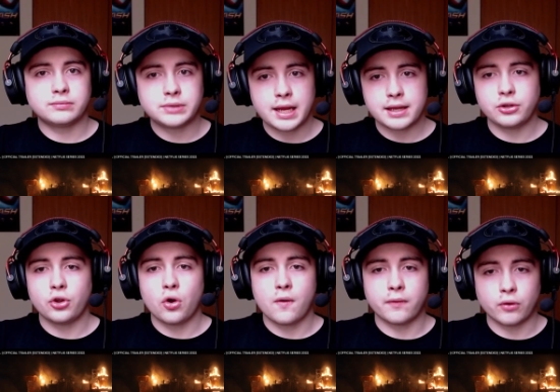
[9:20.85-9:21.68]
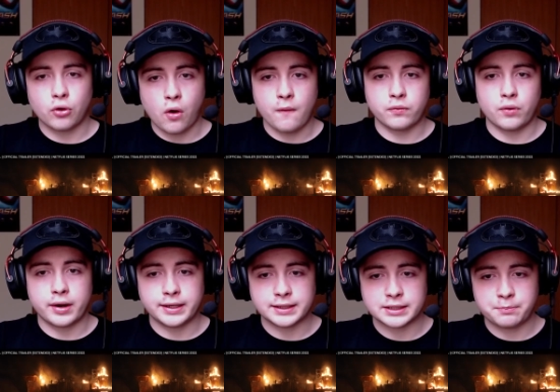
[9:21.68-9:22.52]
taking over,
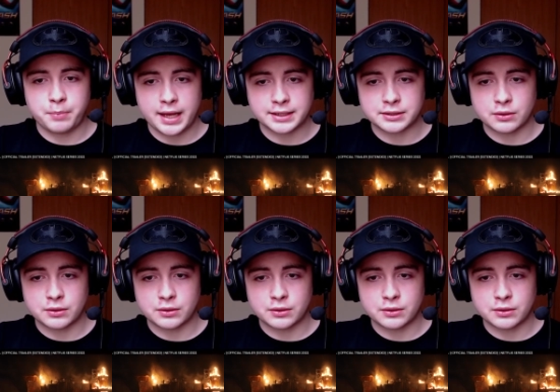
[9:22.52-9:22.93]
overrunning this base.